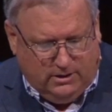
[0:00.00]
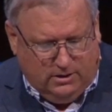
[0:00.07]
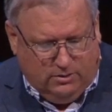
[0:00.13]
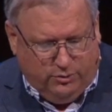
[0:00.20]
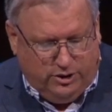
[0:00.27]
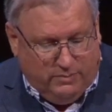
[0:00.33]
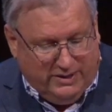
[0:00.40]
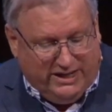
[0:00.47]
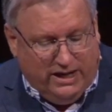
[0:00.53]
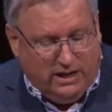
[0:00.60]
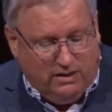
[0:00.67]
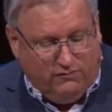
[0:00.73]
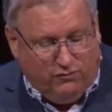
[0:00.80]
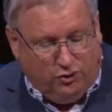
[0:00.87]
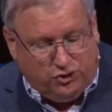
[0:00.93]
When you begin
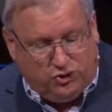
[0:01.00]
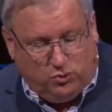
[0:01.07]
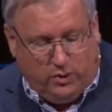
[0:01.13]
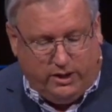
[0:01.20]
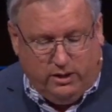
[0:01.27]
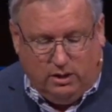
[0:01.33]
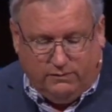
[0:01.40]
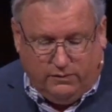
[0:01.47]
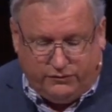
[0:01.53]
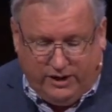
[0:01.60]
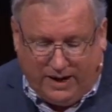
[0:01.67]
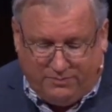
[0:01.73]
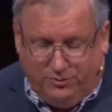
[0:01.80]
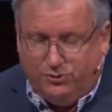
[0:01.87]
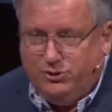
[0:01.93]
in verse 12 of
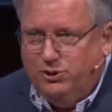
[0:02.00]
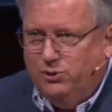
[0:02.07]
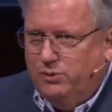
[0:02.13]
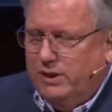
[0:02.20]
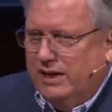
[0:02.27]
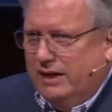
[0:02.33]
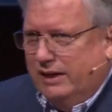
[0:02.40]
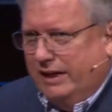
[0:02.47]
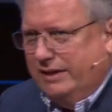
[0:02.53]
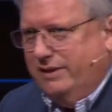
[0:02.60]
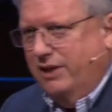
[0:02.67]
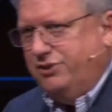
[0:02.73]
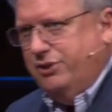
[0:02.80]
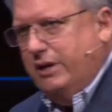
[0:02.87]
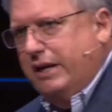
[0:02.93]
chapter 2, he
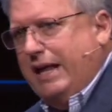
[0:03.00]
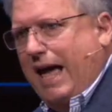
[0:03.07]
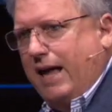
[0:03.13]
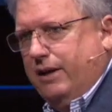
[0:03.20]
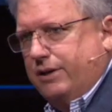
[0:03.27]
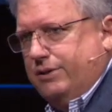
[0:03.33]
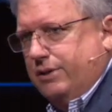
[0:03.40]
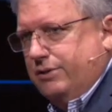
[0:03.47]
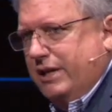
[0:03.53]
does an analysis.